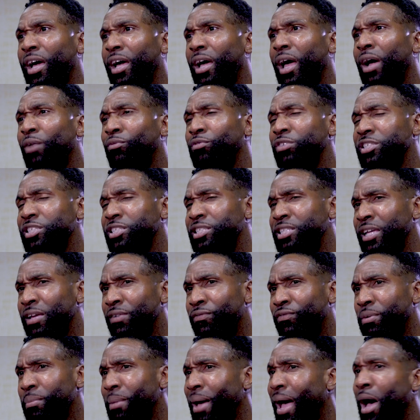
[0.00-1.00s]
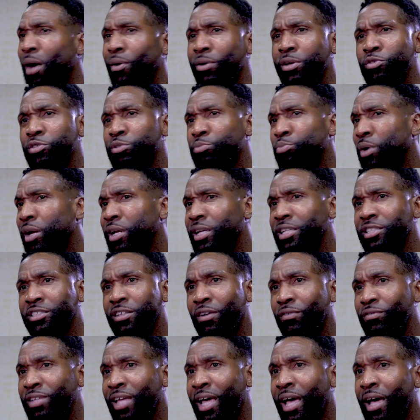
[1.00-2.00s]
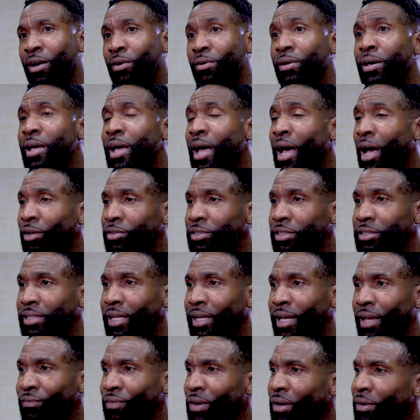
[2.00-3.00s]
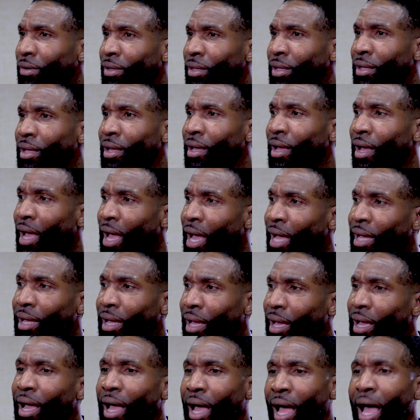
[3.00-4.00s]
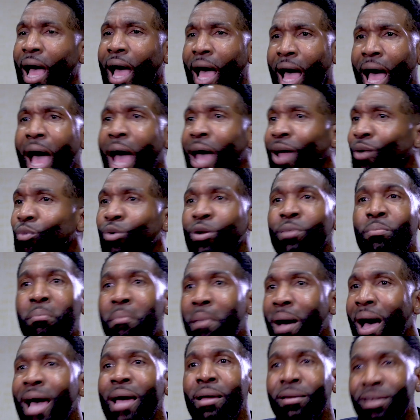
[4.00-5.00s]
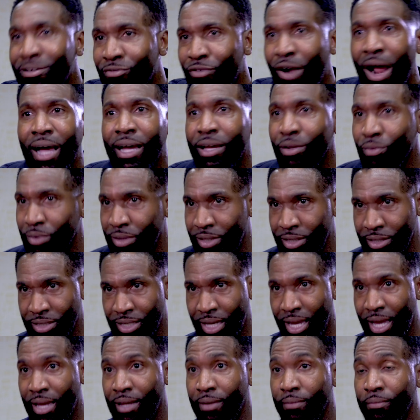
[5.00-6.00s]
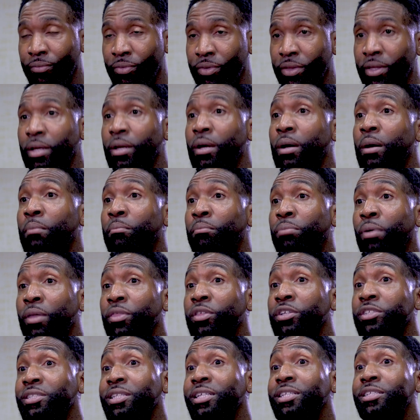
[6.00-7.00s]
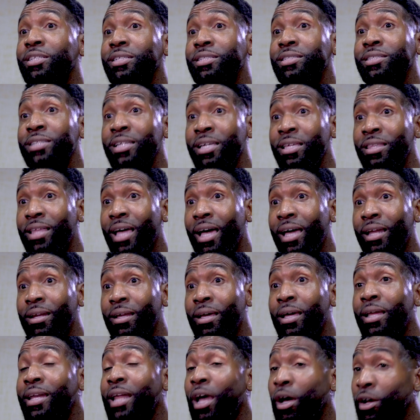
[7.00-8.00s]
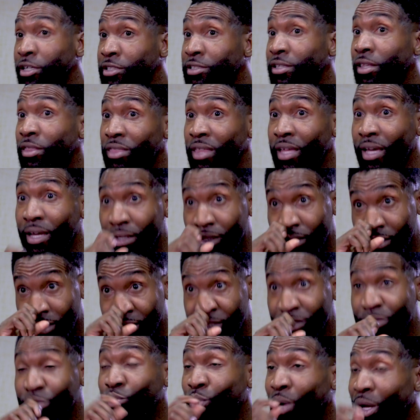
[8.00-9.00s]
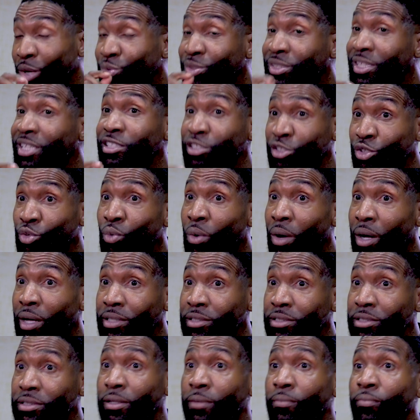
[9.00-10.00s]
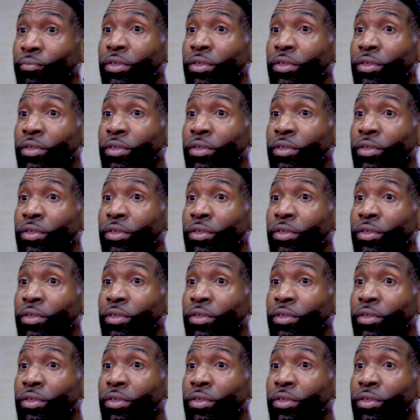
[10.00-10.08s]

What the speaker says: I received from how he was breaking stuff down. I was just like, if I wouldn't mind rocking with this cat. Brothers need to see that. Now, here's the thing. This is why we say it's nuanced.